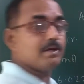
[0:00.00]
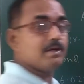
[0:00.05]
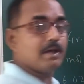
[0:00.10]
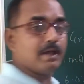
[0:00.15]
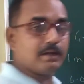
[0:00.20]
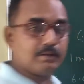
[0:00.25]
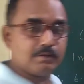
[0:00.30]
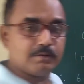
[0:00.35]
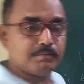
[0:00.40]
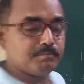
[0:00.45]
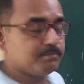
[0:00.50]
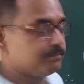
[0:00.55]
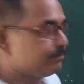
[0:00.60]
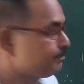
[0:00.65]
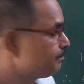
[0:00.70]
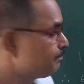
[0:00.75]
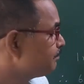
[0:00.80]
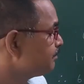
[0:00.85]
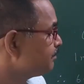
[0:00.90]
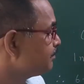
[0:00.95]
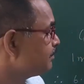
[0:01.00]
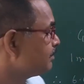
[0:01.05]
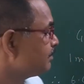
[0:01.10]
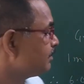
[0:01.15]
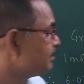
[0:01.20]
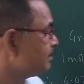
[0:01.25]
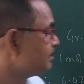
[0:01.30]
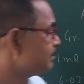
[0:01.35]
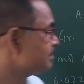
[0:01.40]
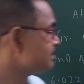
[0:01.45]
atom.
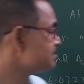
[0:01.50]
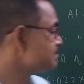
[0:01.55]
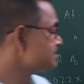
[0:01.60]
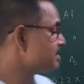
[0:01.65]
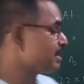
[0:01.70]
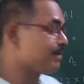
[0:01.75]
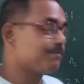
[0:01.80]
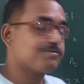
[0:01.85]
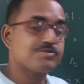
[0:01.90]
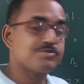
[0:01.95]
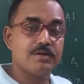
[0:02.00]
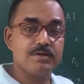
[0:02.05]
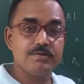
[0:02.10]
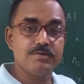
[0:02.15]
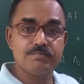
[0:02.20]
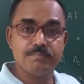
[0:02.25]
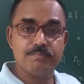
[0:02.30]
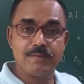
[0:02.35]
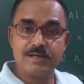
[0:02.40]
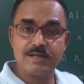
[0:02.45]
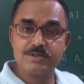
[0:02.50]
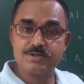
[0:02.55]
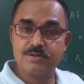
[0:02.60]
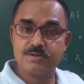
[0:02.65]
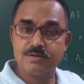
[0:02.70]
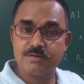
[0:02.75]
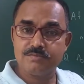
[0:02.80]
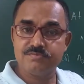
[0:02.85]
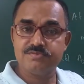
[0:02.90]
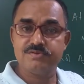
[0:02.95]
This is the absolute mass
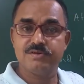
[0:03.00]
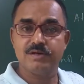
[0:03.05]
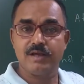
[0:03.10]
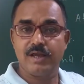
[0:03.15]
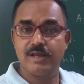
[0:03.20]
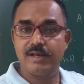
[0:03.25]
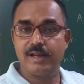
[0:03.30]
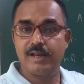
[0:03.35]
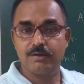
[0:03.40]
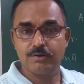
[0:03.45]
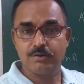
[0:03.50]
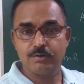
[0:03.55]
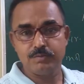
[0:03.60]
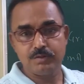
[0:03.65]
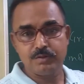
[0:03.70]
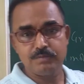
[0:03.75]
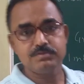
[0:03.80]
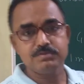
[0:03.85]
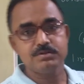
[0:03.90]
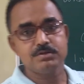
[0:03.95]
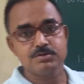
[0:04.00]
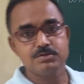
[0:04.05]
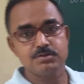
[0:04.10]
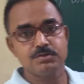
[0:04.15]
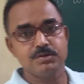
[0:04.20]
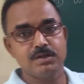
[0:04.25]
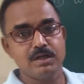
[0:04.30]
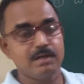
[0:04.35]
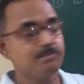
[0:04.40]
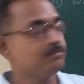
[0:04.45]
of an atom of
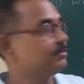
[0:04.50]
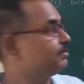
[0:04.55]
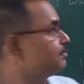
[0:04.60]
sodium.